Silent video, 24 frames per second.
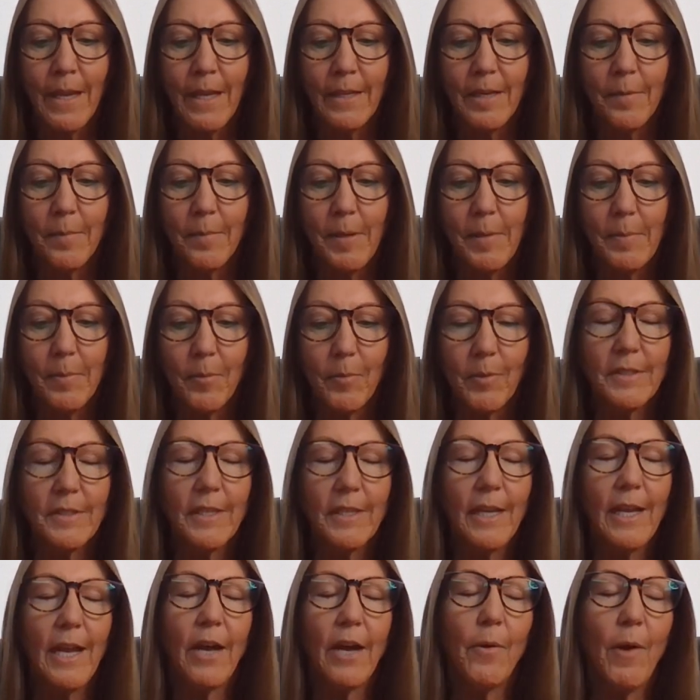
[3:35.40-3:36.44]
And then people will
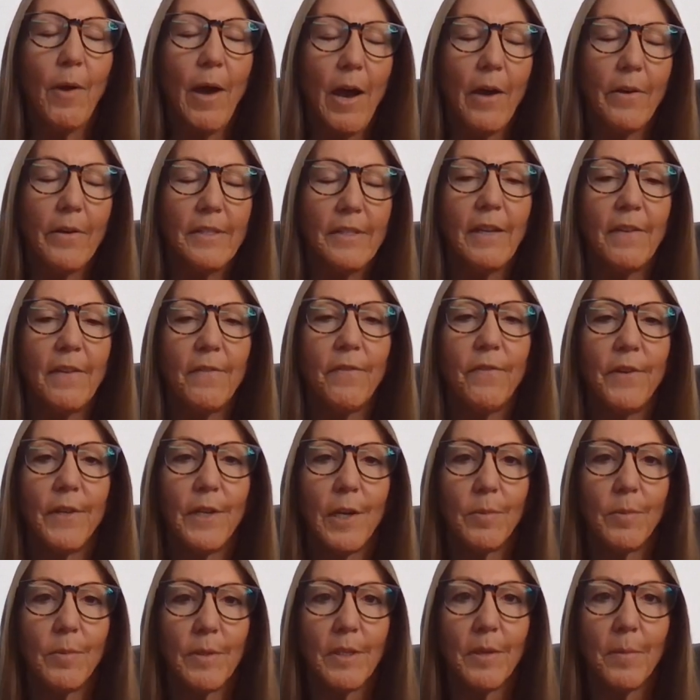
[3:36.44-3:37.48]
say, how does that fit
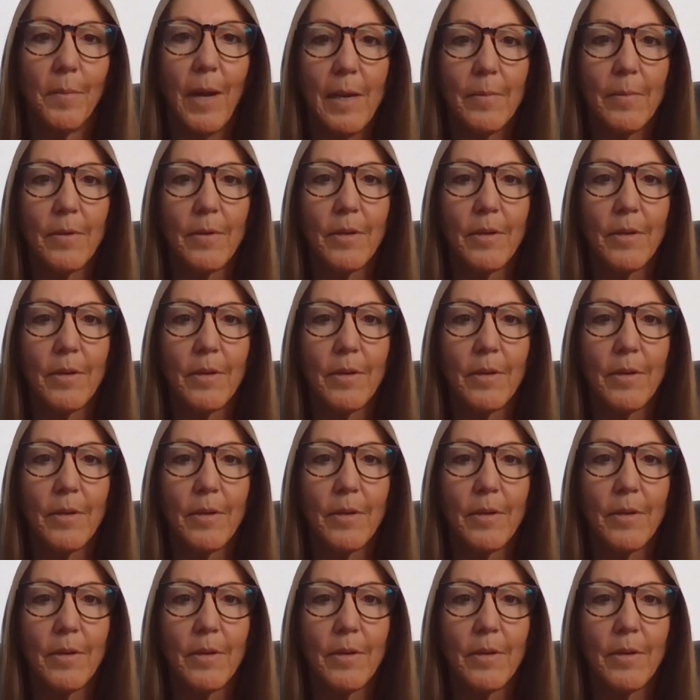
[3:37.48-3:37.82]
in with the Bible?